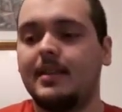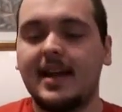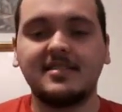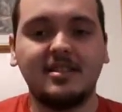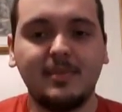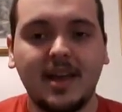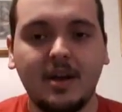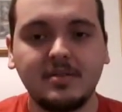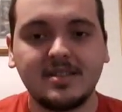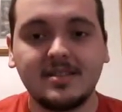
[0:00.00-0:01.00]
that's going to be
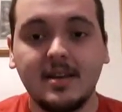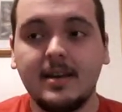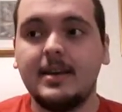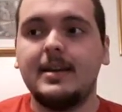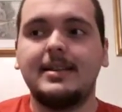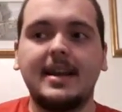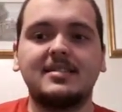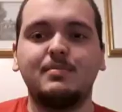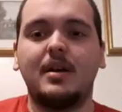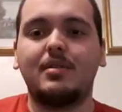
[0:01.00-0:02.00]
out
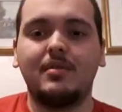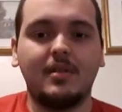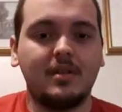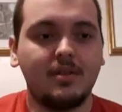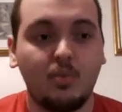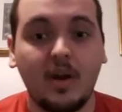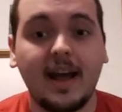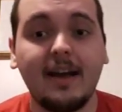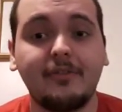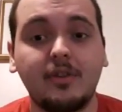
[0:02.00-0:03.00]
next month or the one
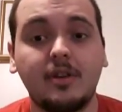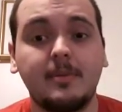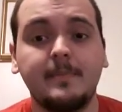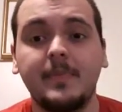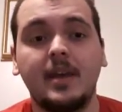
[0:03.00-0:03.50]
after.